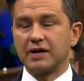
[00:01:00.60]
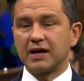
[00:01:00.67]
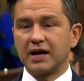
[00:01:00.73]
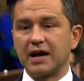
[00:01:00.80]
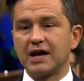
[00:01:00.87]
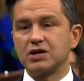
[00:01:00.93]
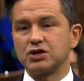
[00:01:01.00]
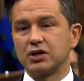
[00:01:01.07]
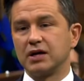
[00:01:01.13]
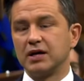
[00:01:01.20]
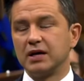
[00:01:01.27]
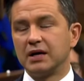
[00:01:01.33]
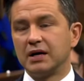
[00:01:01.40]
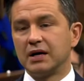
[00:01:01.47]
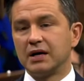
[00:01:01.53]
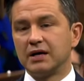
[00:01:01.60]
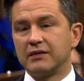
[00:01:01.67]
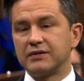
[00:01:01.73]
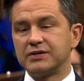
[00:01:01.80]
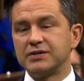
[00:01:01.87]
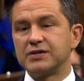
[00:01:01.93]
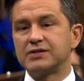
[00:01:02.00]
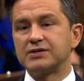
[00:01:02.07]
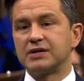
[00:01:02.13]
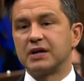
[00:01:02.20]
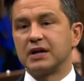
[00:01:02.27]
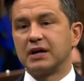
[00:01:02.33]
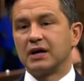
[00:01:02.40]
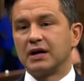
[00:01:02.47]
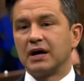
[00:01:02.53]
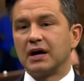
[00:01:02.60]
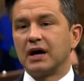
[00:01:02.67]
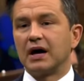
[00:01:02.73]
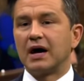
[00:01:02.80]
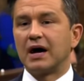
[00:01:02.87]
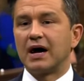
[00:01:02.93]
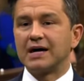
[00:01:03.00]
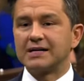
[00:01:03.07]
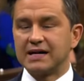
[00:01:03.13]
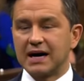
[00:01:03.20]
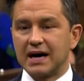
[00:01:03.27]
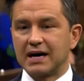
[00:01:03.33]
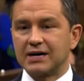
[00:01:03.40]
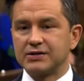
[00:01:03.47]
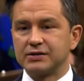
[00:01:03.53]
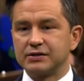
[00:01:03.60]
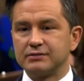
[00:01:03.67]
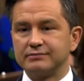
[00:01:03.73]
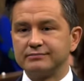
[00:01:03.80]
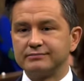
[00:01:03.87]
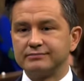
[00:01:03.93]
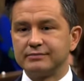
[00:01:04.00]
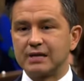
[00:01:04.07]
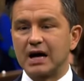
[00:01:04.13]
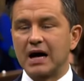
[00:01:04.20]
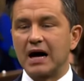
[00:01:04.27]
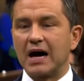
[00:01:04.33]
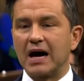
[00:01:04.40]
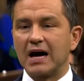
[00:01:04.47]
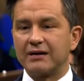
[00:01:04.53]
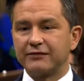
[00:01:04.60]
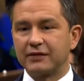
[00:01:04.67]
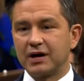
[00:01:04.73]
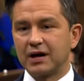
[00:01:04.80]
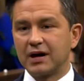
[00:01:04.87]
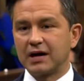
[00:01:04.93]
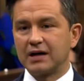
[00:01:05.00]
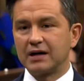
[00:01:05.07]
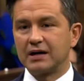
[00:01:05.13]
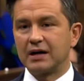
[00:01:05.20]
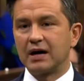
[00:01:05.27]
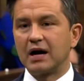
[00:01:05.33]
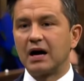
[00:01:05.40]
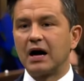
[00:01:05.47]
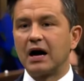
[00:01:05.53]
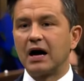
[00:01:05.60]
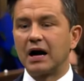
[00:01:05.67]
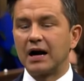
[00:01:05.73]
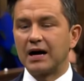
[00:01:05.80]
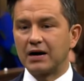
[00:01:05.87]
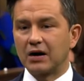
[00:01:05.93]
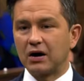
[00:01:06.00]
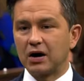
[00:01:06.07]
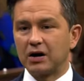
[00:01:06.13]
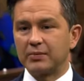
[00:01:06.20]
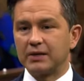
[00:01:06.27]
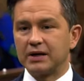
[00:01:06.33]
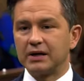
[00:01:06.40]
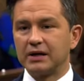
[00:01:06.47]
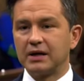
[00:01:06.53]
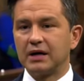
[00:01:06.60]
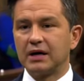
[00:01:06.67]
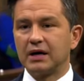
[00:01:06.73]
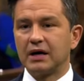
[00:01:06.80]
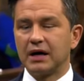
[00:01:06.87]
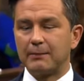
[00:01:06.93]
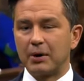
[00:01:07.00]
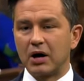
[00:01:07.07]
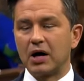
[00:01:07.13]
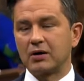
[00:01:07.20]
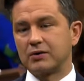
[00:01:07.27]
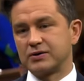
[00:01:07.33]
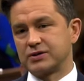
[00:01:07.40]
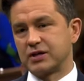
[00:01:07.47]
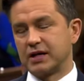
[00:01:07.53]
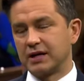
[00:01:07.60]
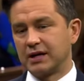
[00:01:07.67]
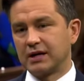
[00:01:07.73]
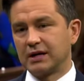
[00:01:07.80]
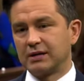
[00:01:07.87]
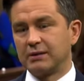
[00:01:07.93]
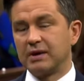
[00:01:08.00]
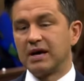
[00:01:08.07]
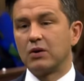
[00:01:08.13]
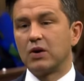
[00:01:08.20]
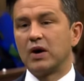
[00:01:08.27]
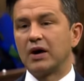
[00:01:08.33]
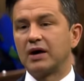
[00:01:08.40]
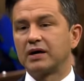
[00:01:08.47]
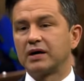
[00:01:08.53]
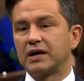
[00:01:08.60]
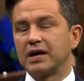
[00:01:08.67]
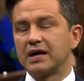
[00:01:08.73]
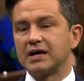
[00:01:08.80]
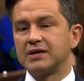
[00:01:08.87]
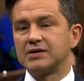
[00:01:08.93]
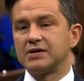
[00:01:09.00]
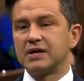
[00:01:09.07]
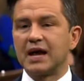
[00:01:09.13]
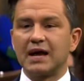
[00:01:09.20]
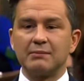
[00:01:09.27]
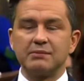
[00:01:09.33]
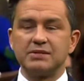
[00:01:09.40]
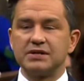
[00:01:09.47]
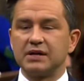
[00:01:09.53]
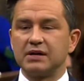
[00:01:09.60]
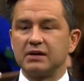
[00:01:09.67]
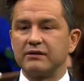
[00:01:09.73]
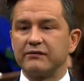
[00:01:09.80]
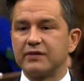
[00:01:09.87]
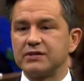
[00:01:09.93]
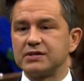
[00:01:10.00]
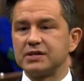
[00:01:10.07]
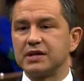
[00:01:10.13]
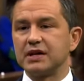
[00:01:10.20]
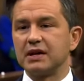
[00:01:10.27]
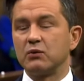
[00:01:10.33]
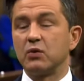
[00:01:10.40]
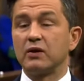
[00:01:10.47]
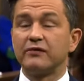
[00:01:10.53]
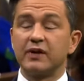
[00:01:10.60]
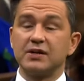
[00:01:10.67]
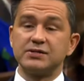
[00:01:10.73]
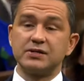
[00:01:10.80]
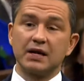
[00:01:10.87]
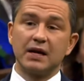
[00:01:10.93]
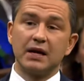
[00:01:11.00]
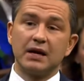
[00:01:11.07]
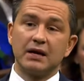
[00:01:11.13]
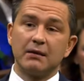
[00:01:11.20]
vacation. This is high tax, high flying, high carbon hypocrisy. Meanwhile, Canadians in Edmonton were facing